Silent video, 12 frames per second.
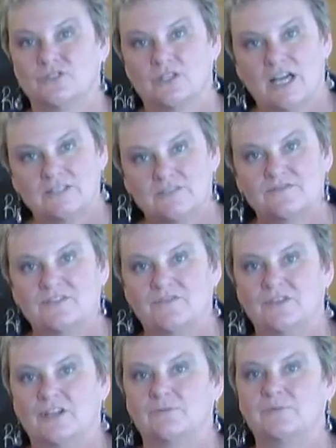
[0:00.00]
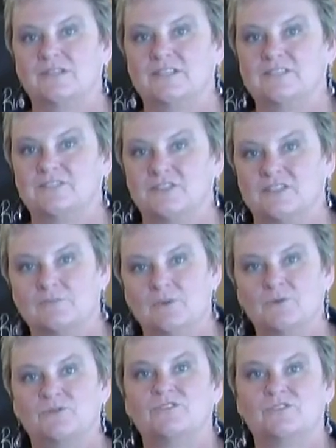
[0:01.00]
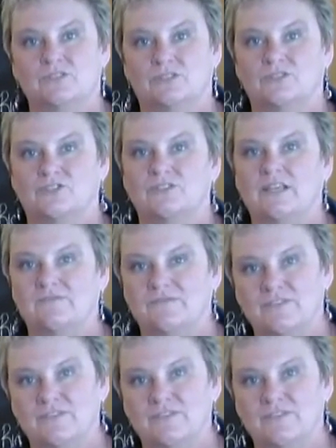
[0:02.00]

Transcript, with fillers: lots of different companies to come up with a solution that